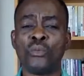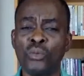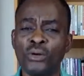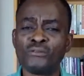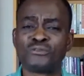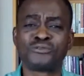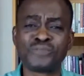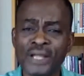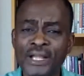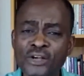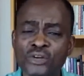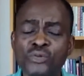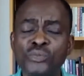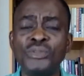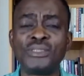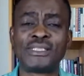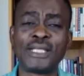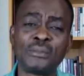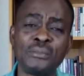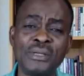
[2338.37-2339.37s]
what vehicle
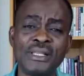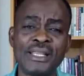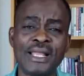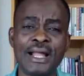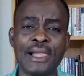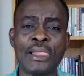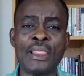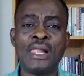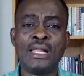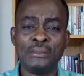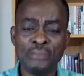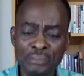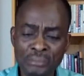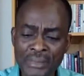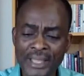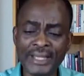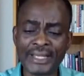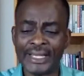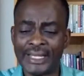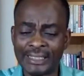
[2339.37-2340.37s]
will take me there.
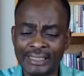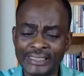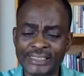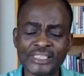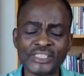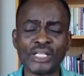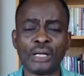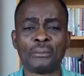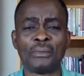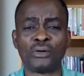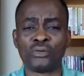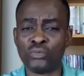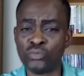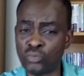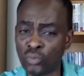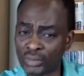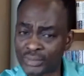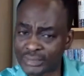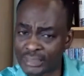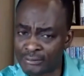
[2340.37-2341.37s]
Make a decision
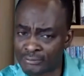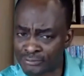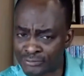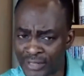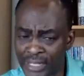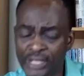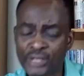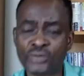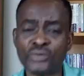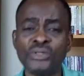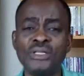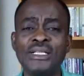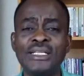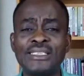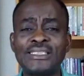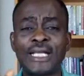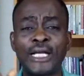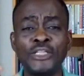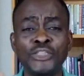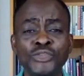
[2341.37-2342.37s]
about what the vehicle
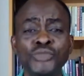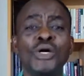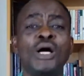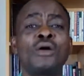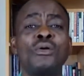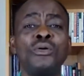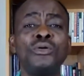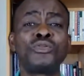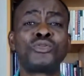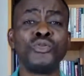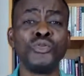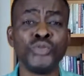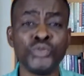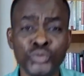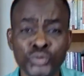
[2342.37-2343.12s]
is that you are going to